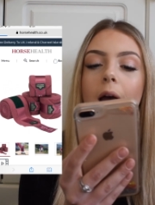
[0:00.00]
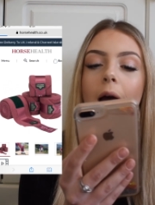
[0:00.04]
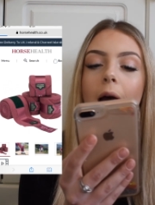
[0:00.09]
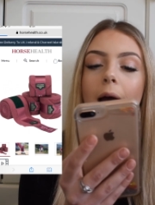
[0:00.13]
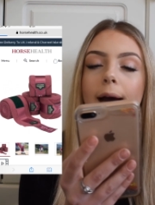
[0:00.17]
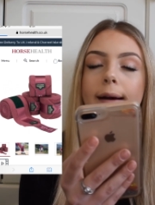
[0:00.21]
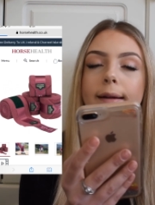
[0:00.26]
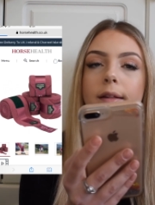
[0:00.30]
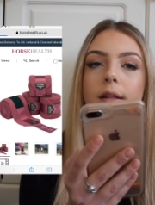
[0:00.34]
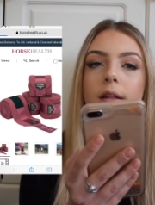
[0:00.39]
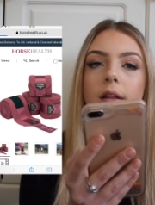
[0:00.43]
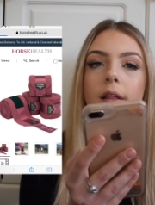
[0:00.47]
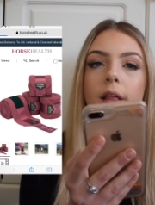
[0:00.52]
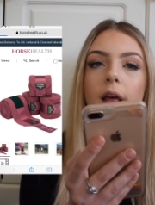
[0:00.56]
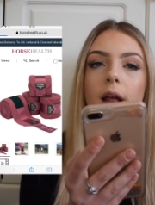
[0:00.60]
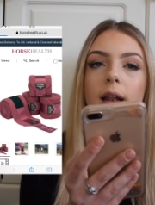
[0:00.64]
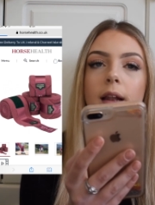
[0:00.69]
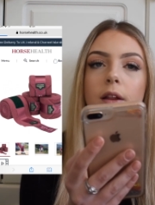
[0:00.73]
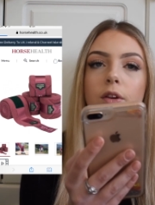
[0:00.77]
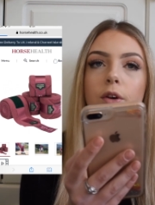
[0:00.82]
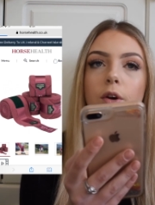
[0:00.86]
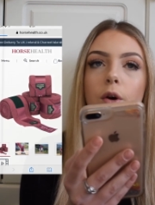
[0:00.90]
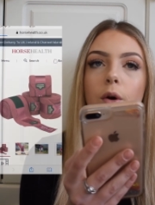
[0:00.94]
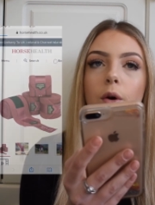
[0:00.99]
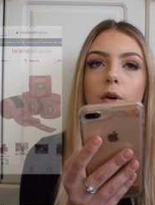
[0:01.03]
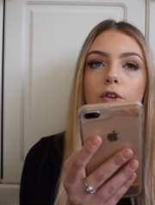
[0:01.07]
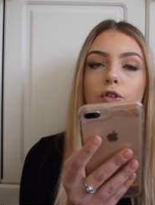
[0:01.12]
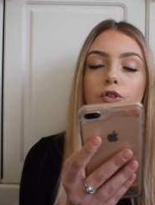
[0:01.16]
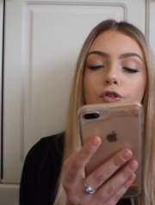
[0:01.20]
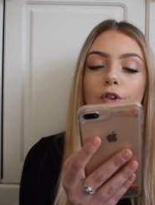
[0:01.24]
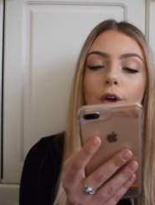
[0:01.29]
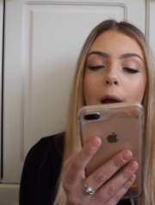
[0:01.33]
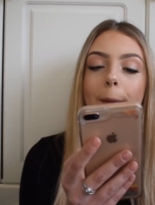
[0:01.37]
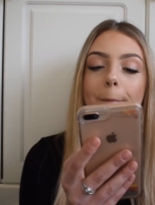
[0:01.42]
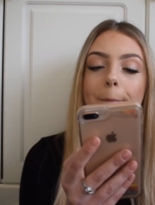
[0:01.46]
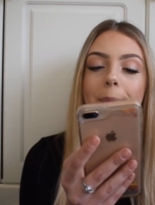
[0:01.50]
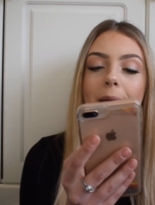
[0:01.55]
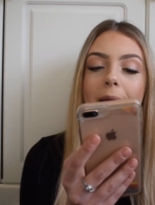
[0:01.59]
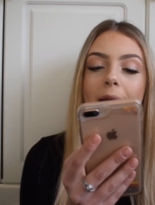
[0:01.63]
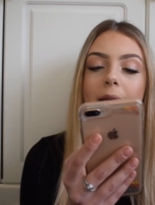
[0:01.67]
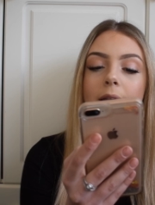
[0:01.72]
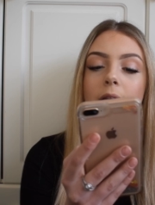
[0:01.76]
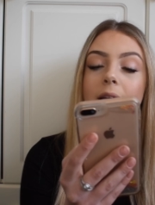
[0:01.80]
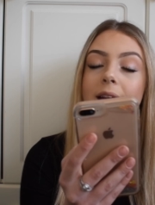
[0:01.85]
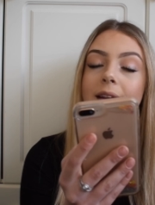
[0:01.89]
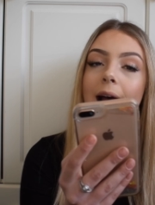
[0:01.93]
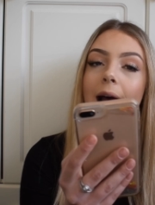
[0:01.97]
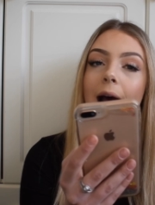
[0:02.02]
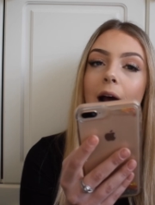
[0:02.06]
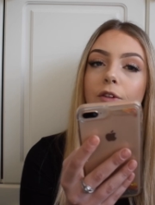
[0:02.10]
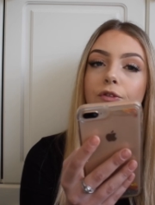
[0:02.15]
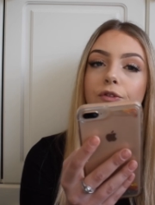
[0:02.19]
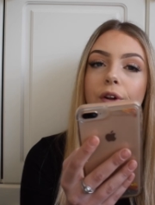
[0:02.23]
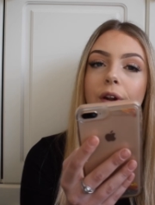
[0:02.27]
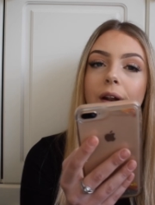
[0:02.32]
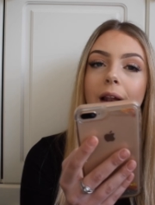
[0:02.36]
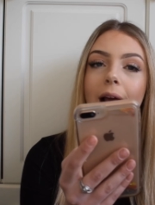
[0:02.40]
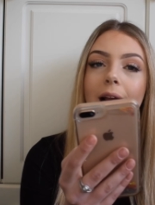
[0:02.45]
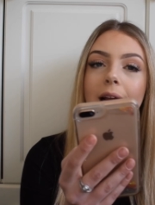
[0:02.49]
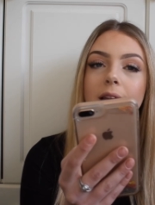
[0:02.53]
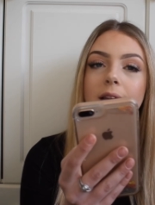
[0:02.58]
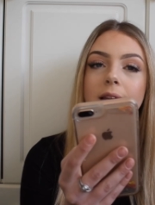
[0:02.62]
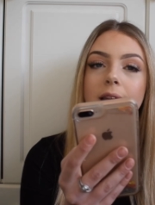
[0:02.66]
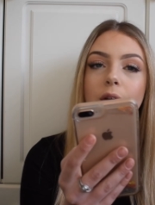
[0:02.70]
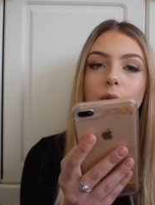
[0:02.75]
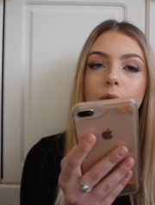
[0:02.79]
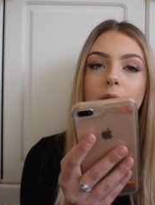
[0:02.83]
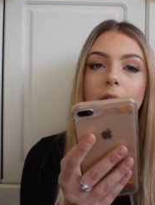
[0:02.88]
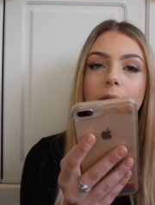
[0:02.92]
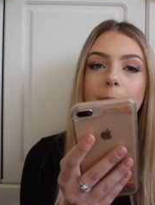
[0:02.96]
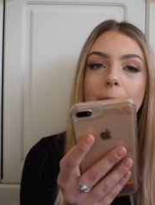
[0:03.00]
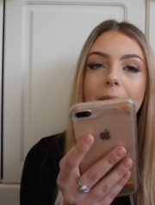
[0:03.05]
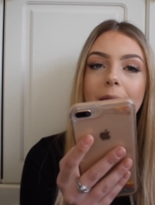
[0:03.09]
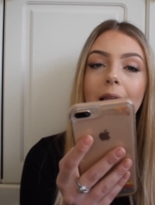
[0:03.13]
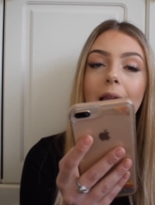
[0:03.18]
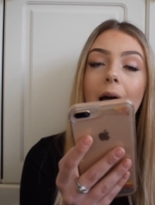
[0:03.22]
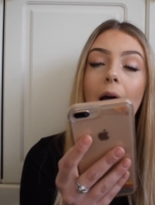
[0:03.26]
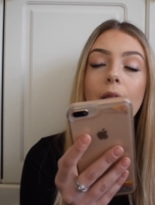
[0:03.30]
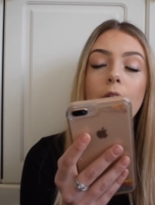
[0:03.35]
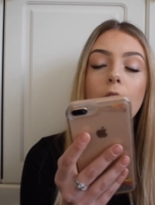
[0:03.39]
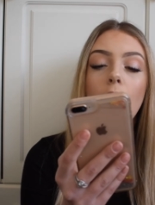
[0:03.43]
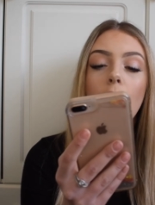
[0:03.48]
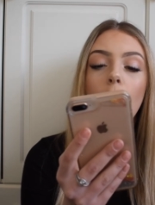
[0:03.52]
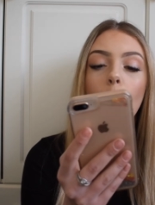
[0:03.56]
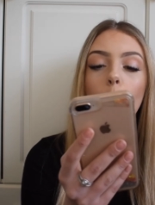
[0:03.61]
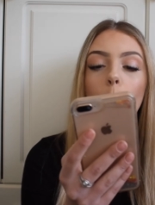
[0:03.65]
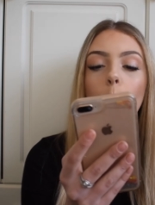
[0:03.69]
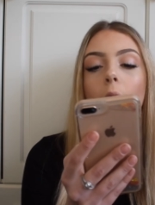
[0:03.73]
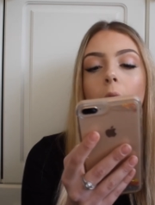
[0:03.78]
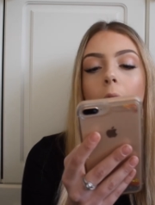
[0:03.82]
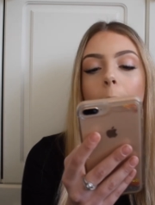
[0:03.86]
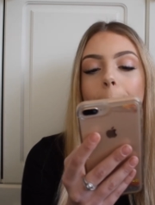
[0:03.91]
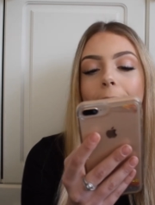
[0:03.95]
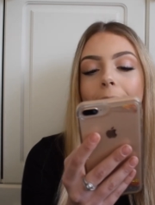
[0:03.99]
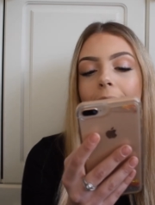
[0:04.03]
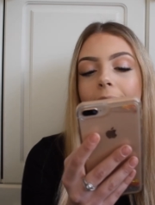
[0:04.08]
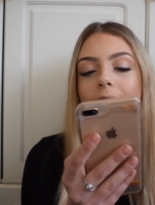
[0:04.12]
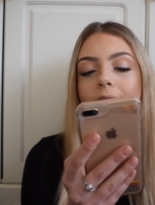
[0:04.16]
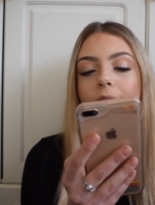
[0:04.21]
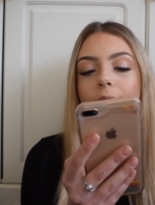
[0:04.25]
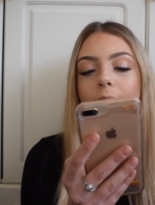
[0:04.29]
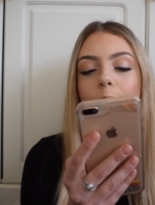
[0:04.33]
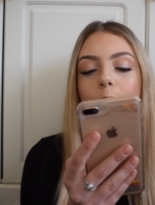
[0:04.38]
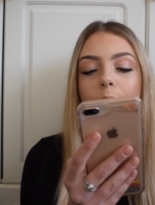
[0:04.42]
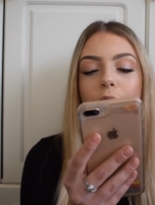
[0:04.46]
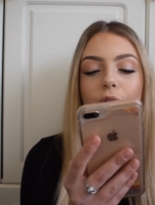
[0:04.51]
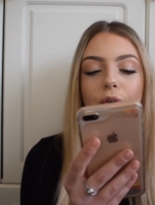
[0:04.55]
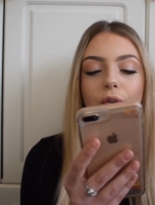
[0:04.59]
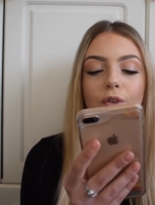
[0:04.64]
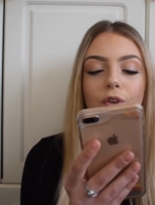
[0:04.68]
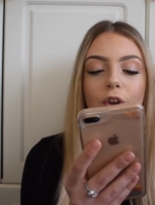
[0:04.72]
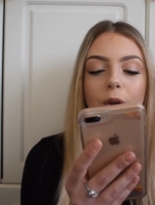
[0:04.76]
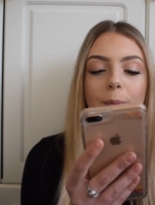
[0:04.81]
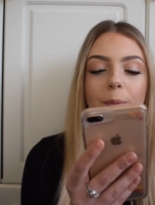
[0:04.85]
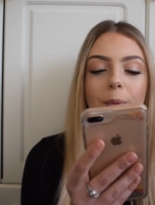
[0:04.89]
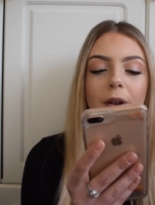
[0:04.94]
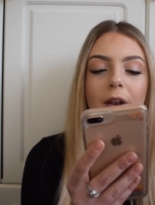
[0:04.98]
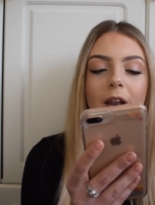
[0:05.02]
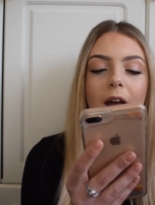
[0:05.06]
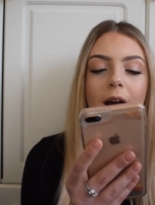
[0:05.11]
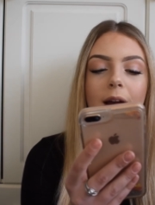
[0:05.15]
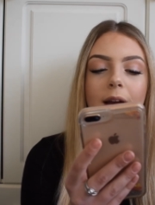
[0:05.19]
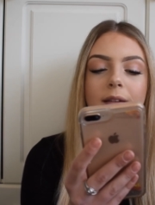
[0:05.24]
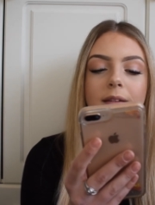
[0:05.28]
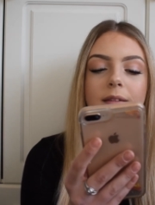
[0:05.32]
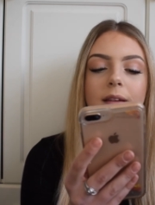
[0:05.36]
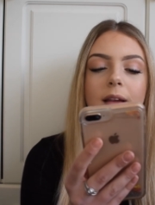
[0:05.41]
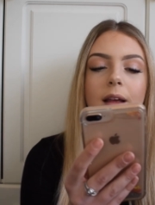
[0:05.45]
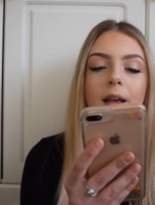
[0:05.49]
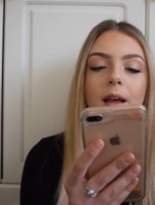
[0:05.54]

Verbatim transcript: and the little strap bit is actually like a silky bit like the Loire pattern, which is super nice.